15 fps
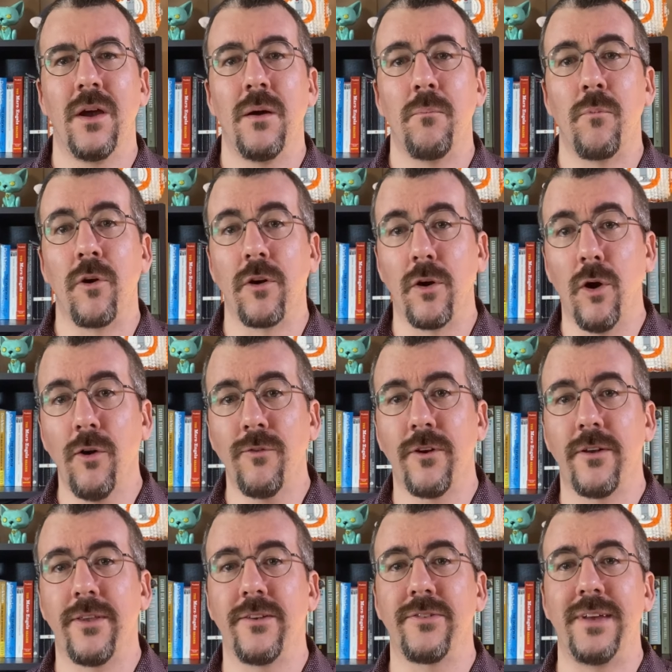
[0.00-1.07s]
Moreover,
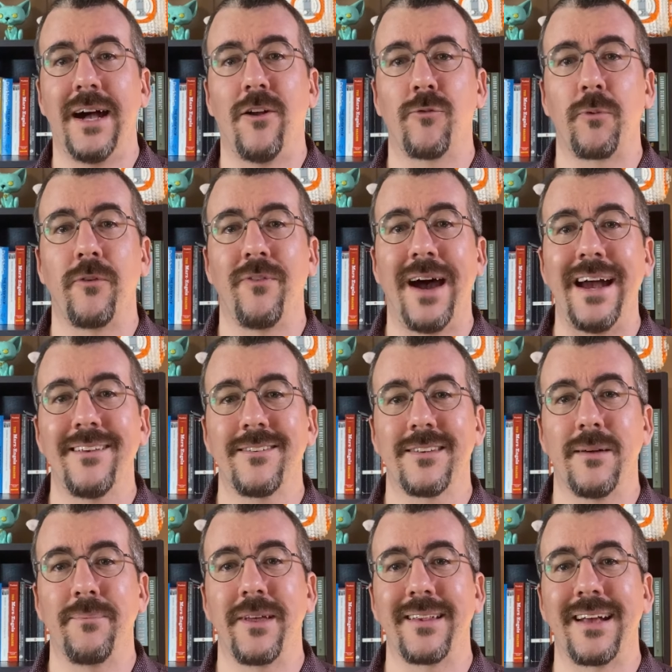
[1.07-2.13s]
this knowledge provides
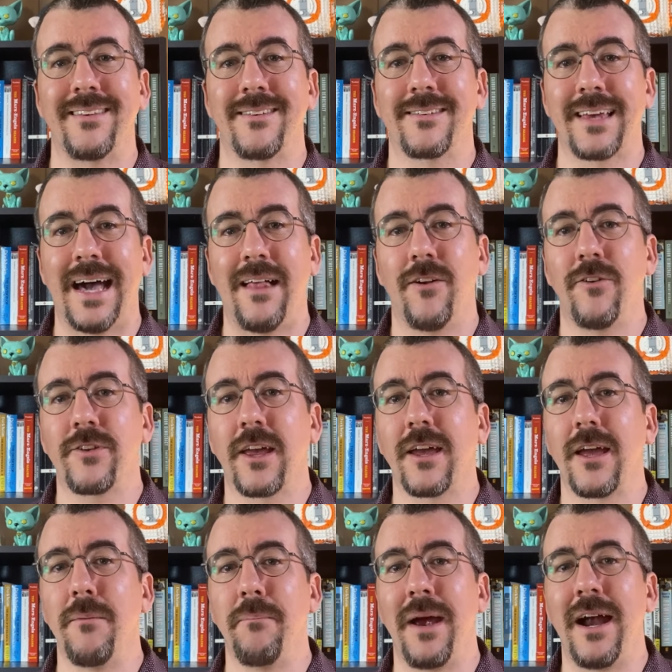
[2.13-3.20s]
something that scholars can
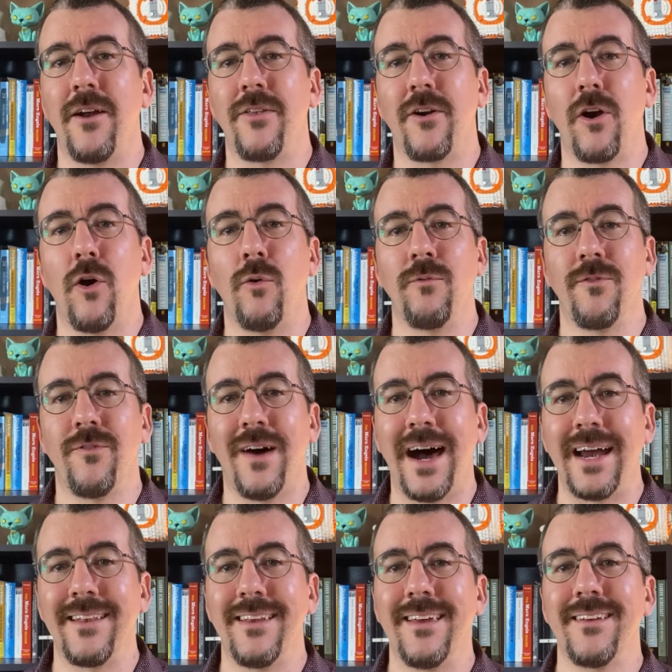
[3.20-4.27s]
compare their own
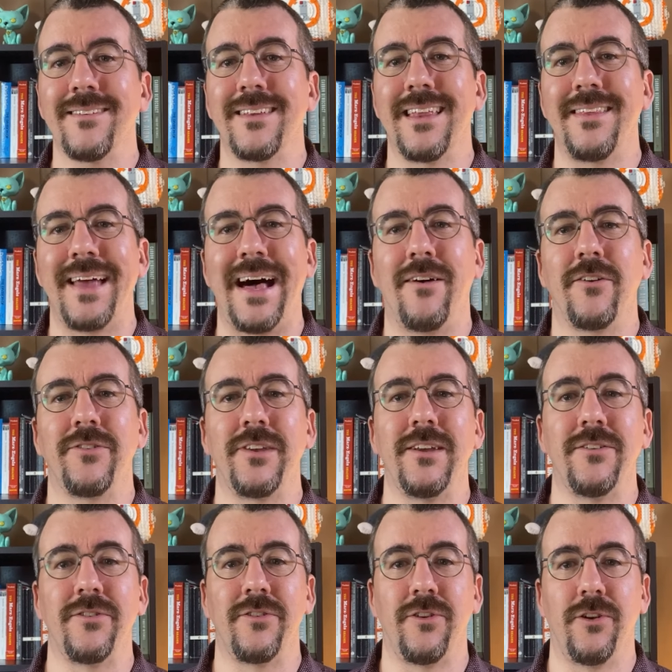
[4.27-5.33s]
findings and
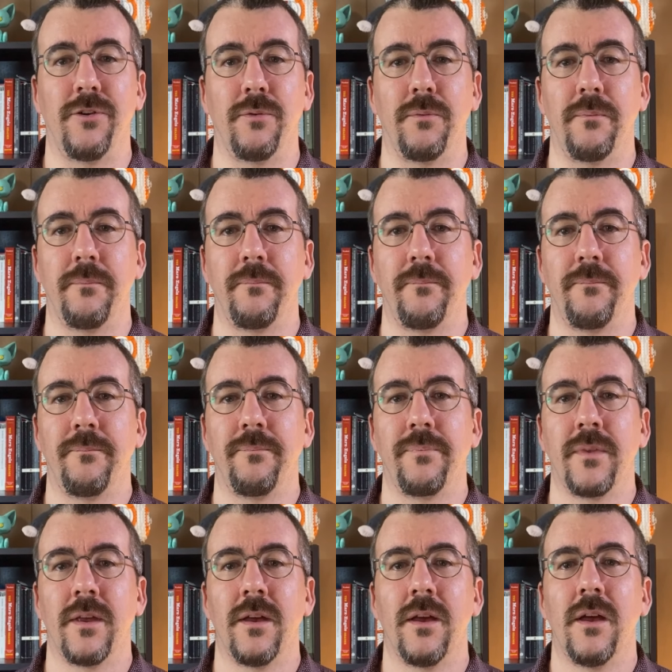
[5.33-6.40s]
analyses to.
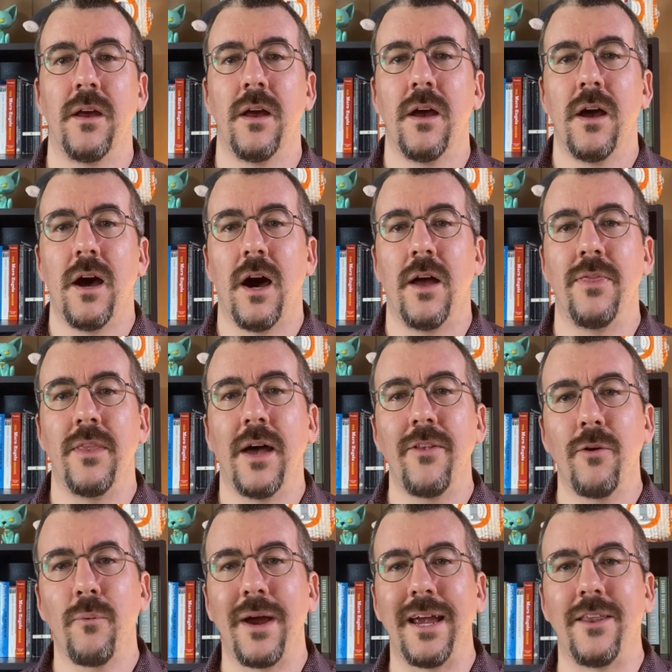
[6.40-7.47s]
Another
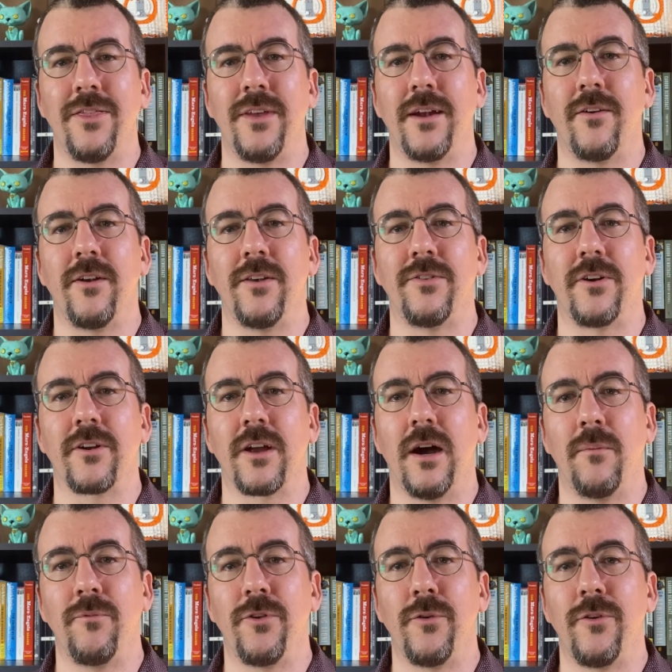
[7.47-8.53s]
way theories are
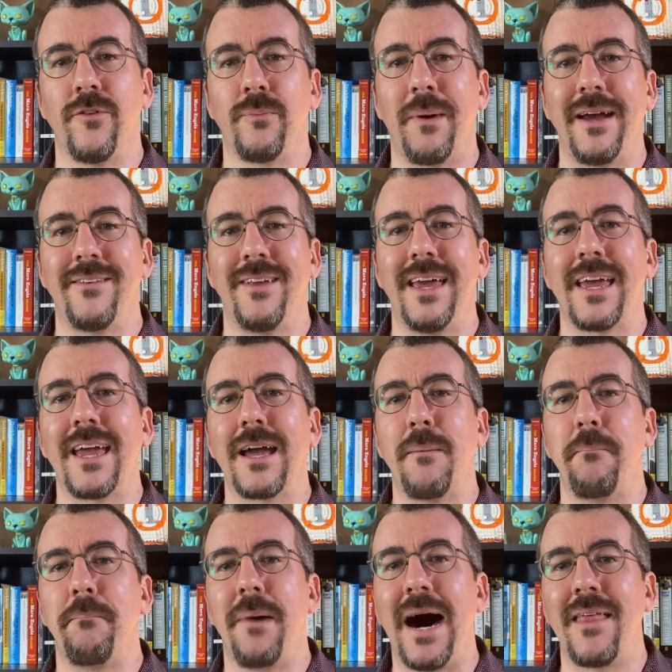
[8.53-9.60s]
come to is by taking a
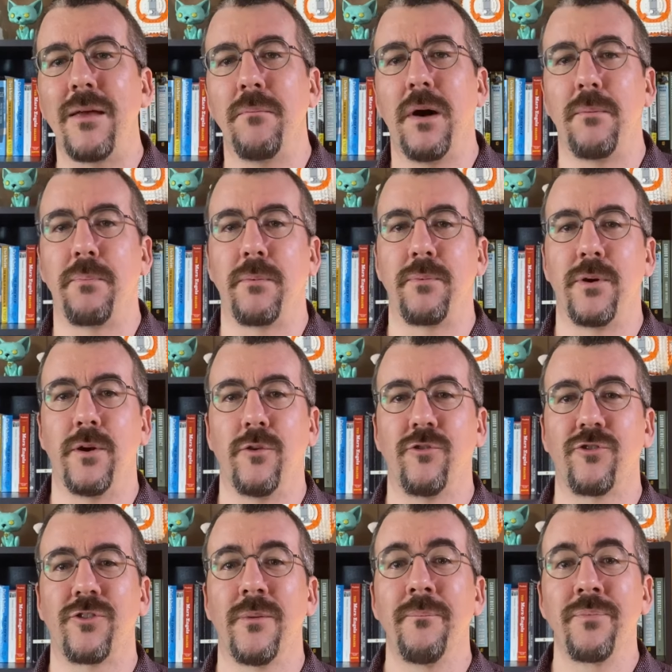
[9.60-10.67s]
bottom-up
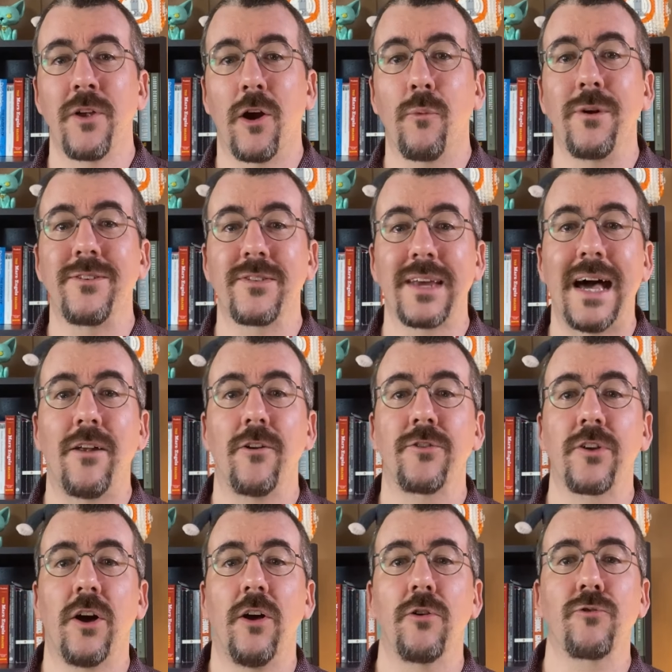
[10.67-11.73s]
approach, or what scholars
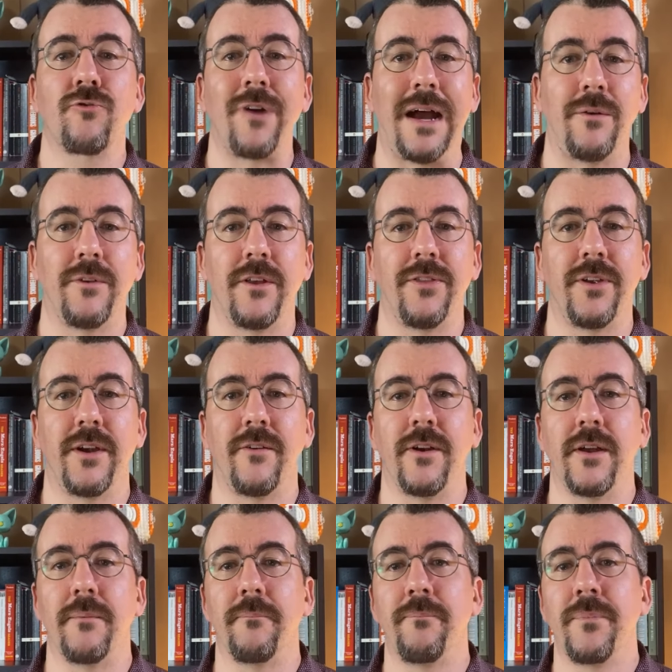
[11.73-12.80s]
call grounded theory.